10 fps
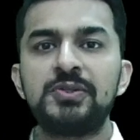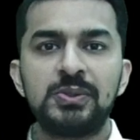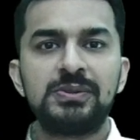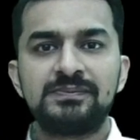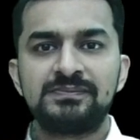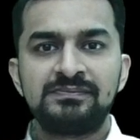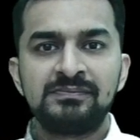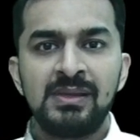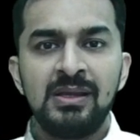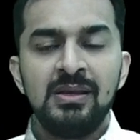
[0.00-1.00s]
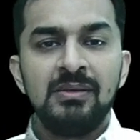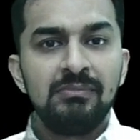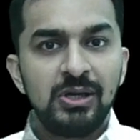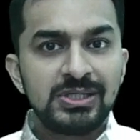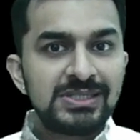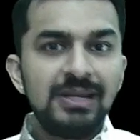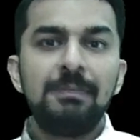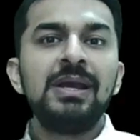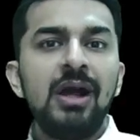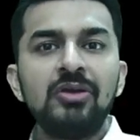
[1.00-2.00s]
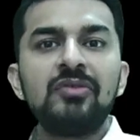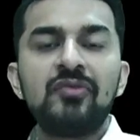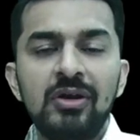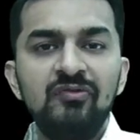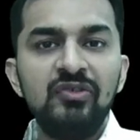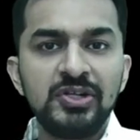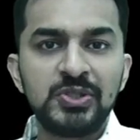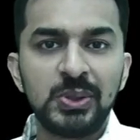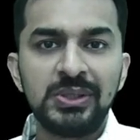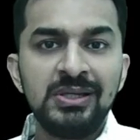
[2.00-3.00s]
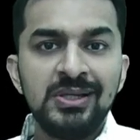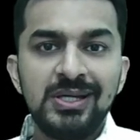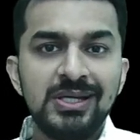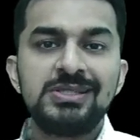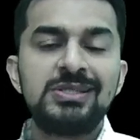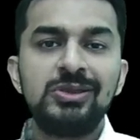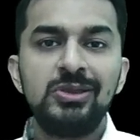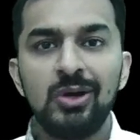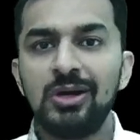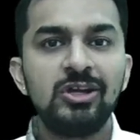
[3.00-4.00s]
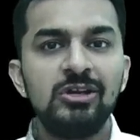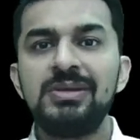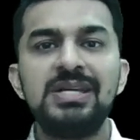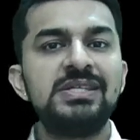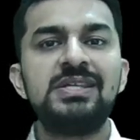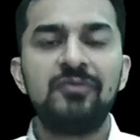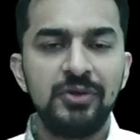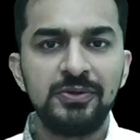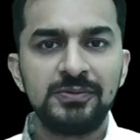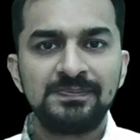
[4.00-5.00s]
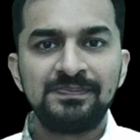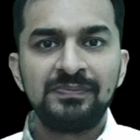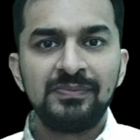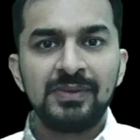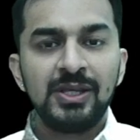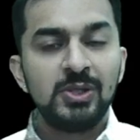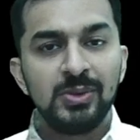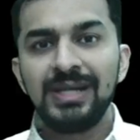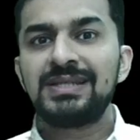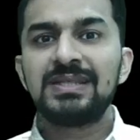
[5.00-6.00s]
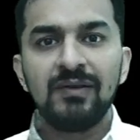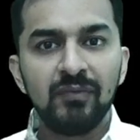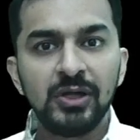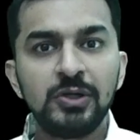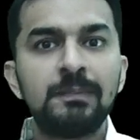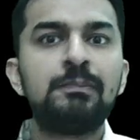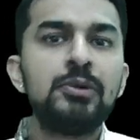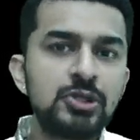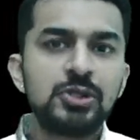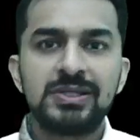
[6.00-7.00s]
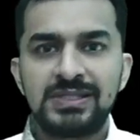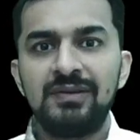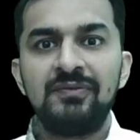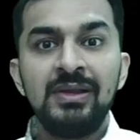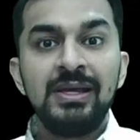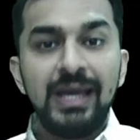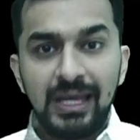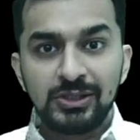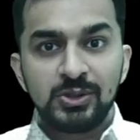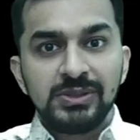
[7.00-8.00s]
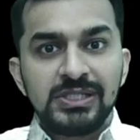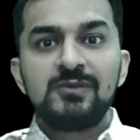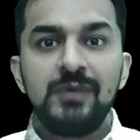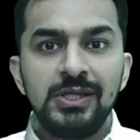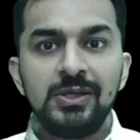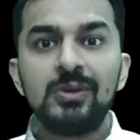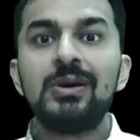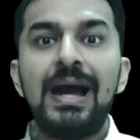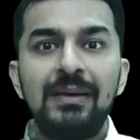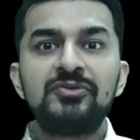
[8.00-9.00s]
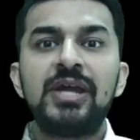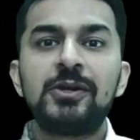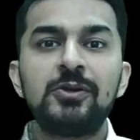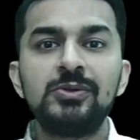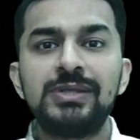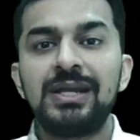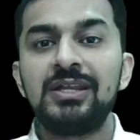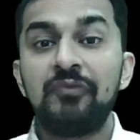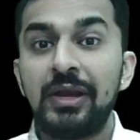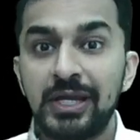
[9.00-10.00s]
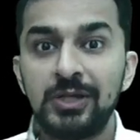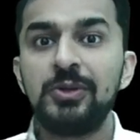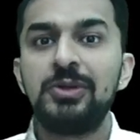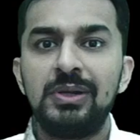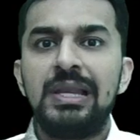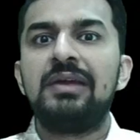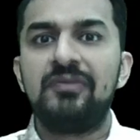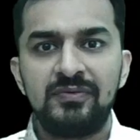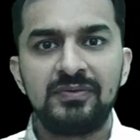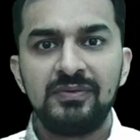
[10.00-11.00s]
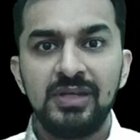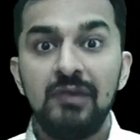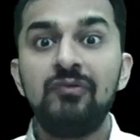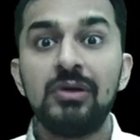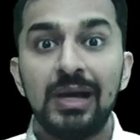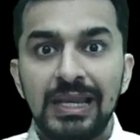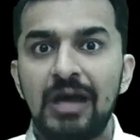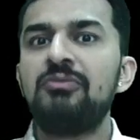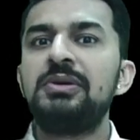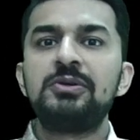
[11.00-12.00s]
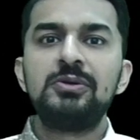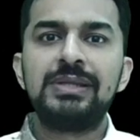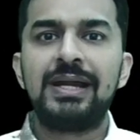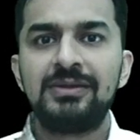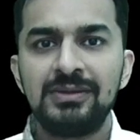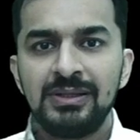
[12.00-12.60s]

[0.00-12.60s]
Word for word: zone. Because stepping out of comfort zone is not going to be easy for you. You need someone to push yourself, and through this video I'm trying to do that, if I can do in your life, if you allow me to do that,